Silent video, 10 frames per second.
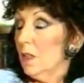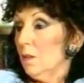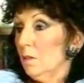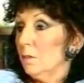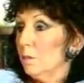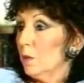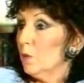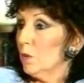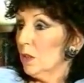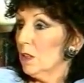Yeah, but
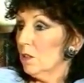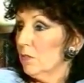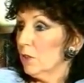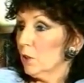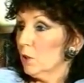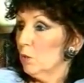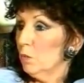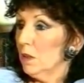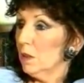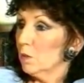you need a physical
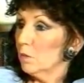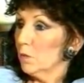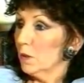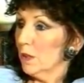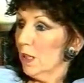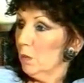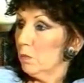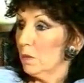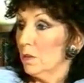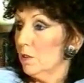medium for it to
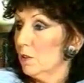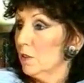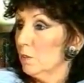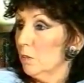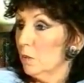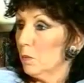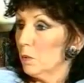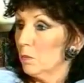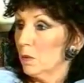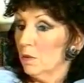happen. This is the
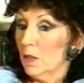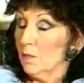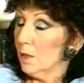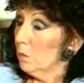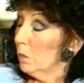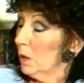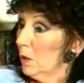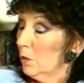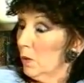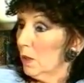problem. There aren't that
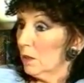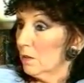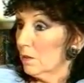many around.